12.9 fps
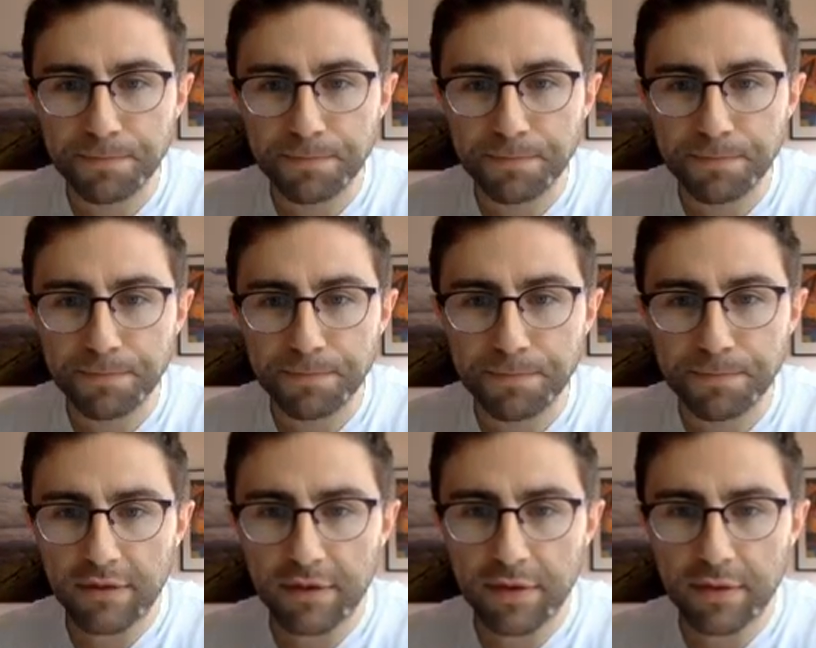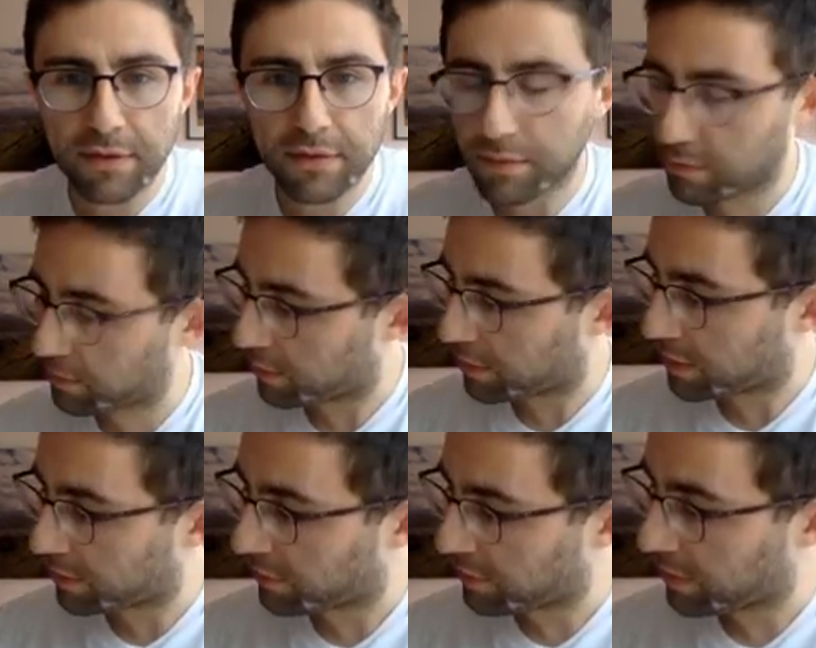That is a, well,
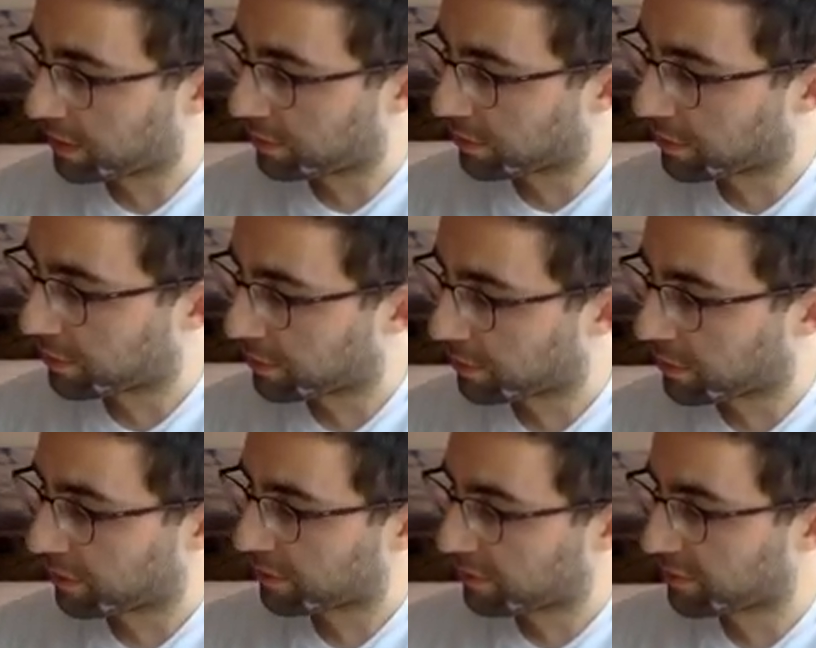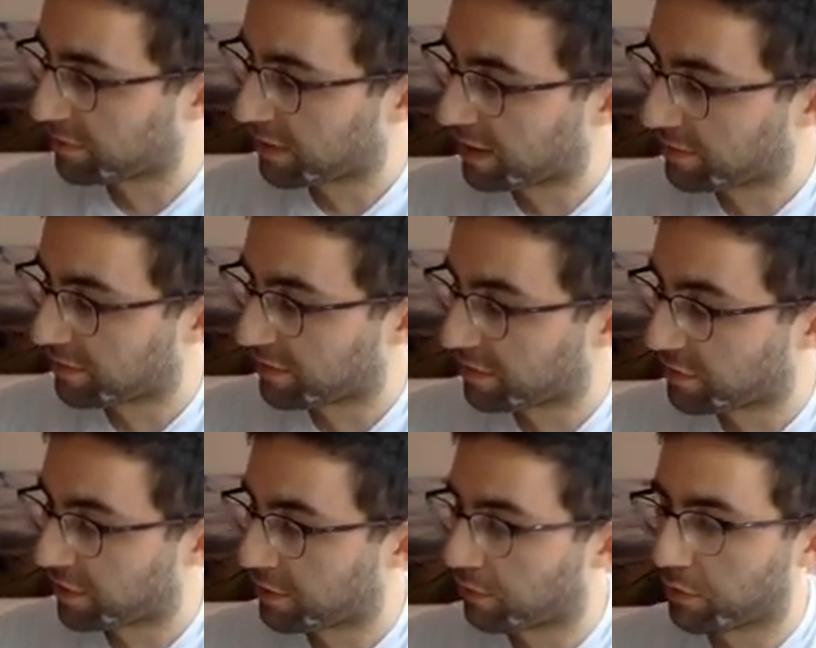I should label the coordinates. That's just a
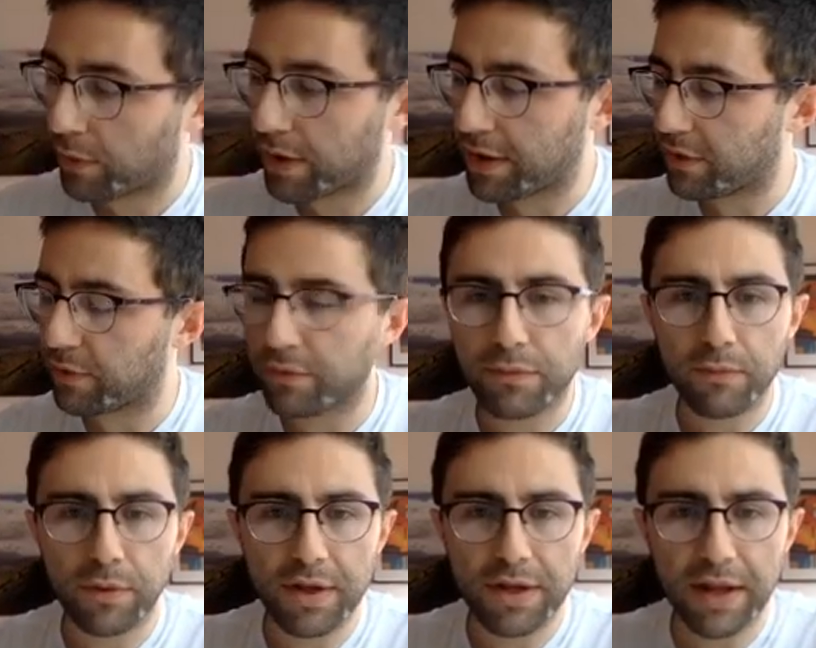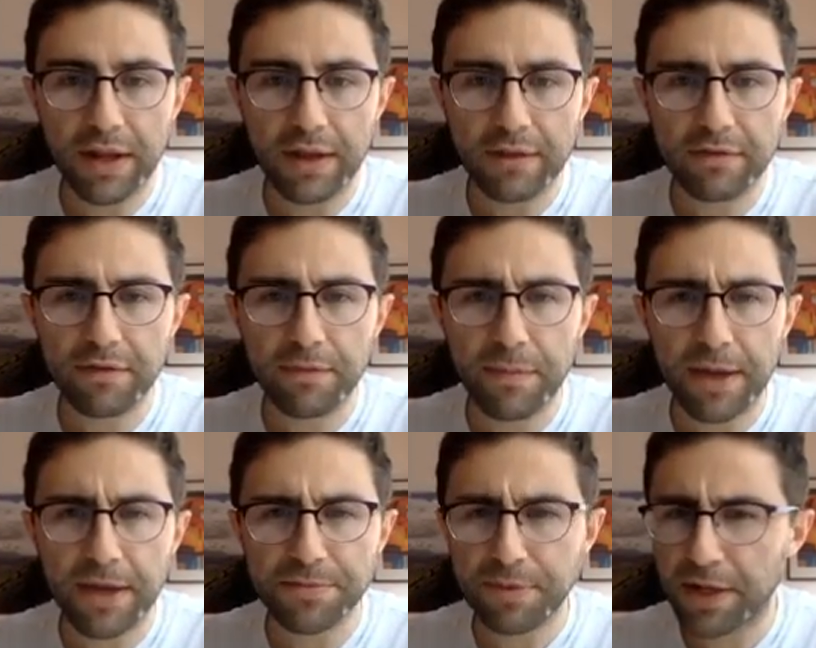general y equal y and x
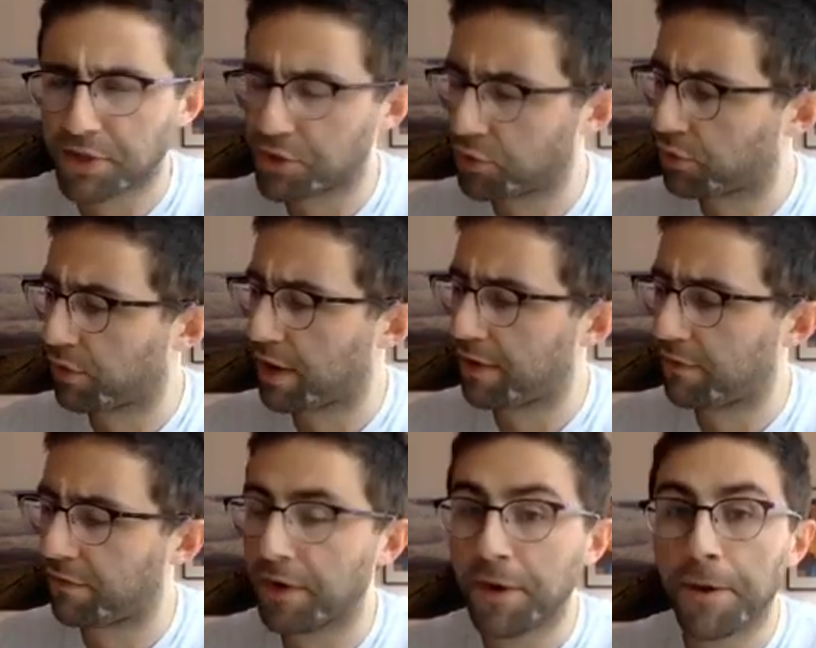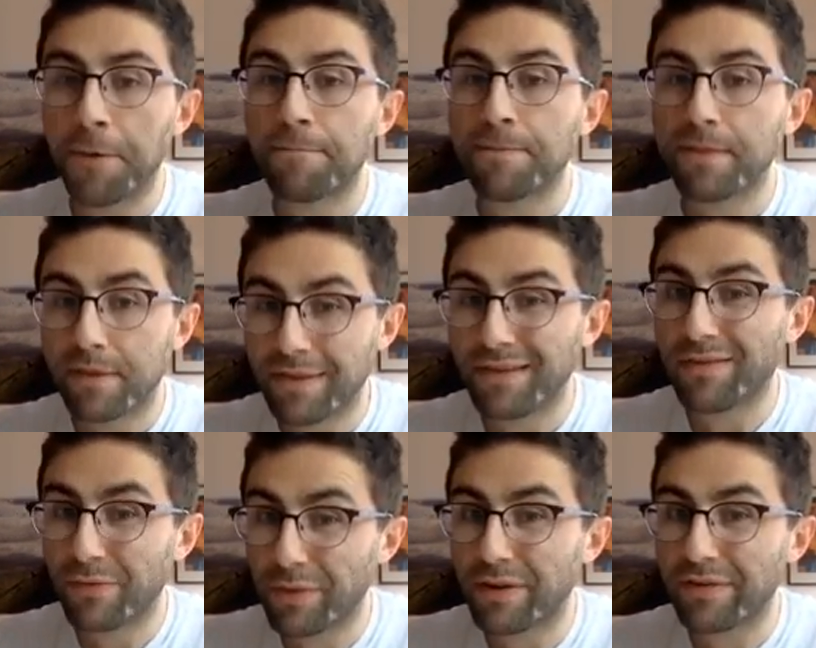exponential graph. This
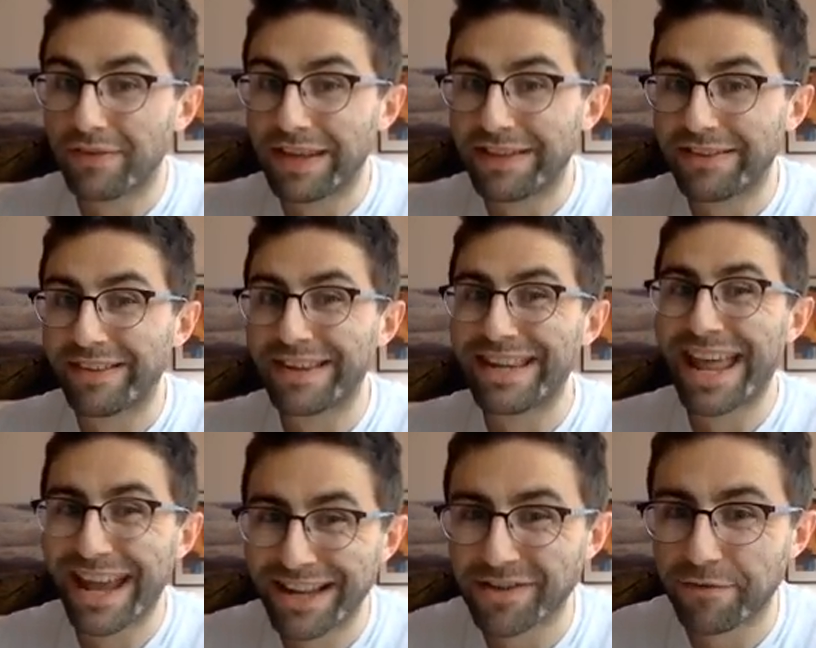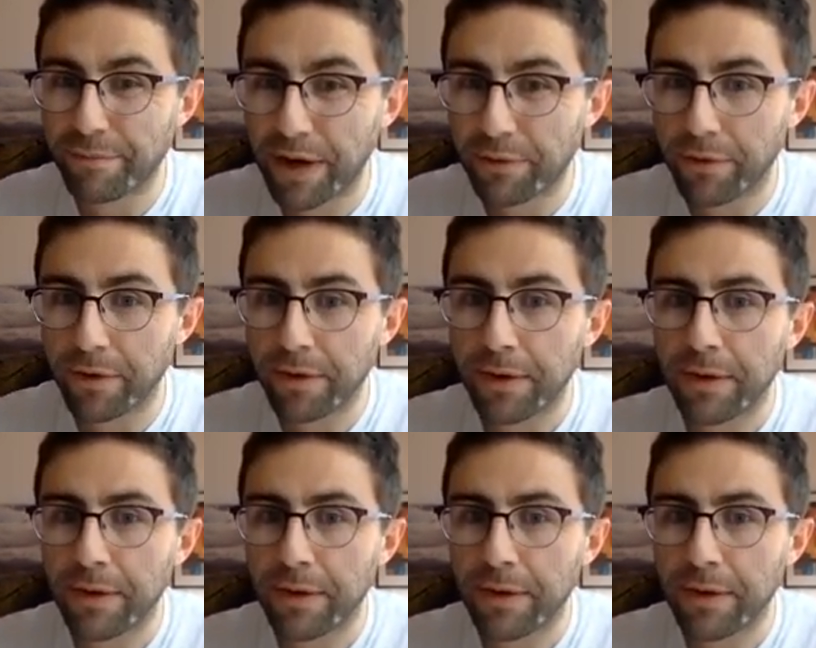is when it's e to the negative power.